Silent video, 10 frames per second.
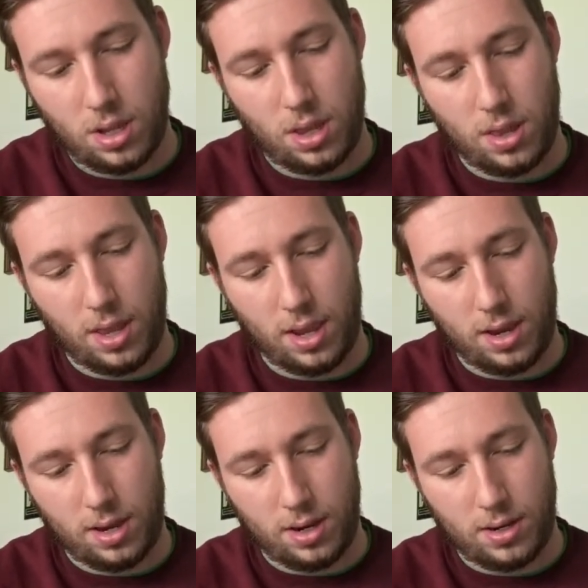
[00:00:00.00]

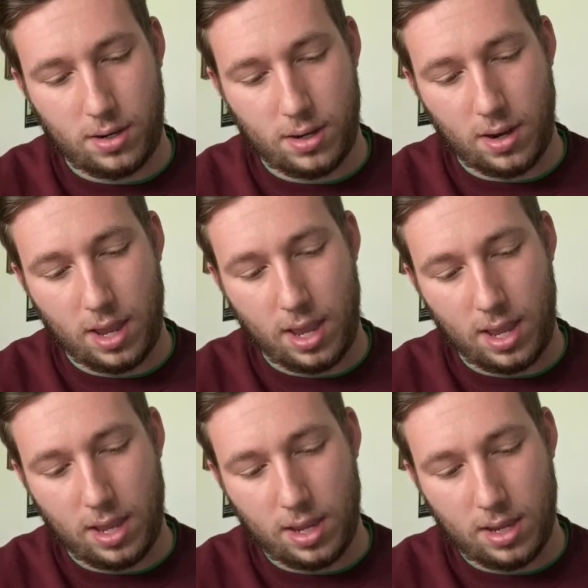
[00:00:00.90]
there,
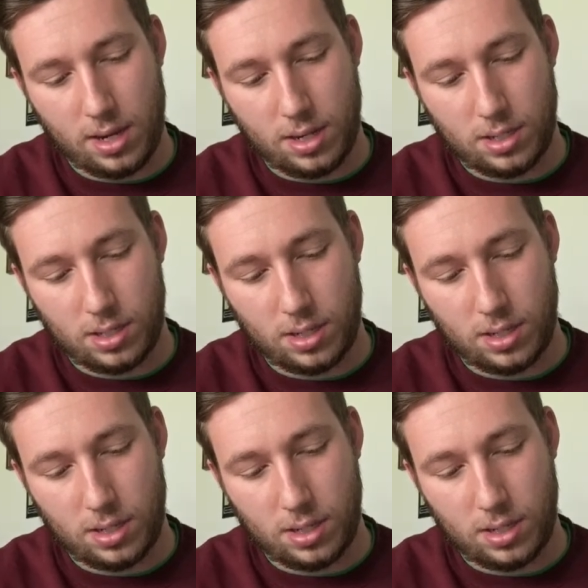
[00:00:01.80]
and